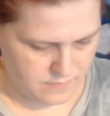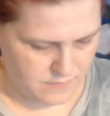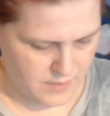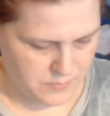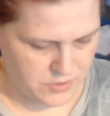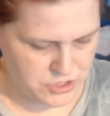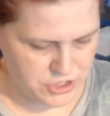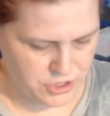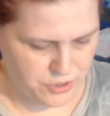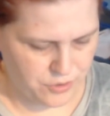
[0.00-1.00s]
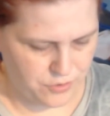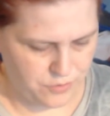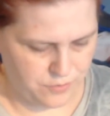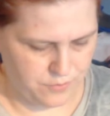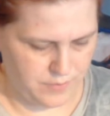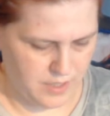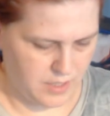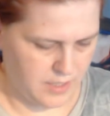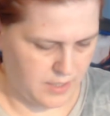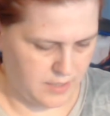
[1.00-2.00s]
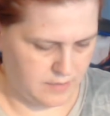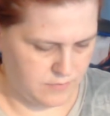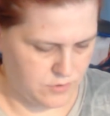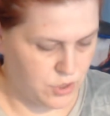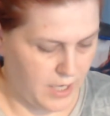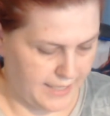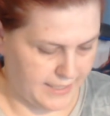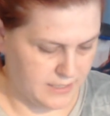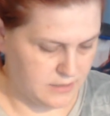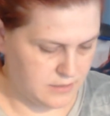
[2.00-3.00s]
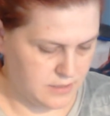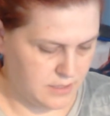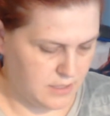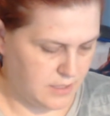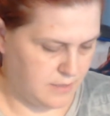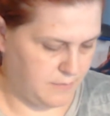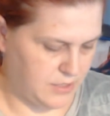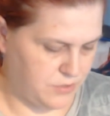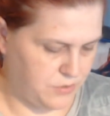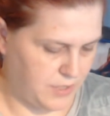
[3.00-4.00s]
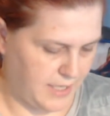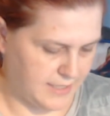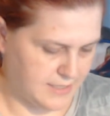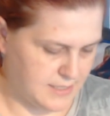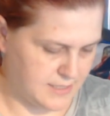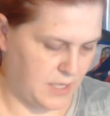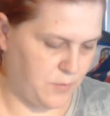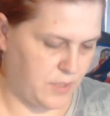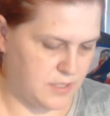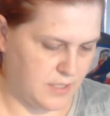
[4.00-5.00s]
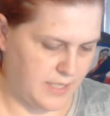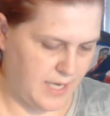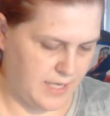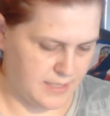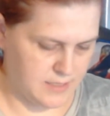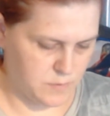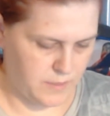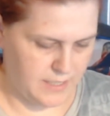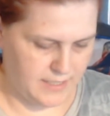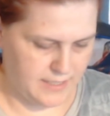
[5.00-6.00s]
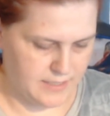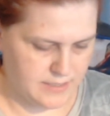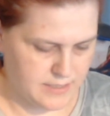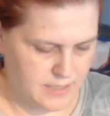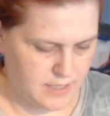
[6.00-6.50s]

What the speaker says: going to show my dragon, my 2 dragons, because I worked on that this weekend.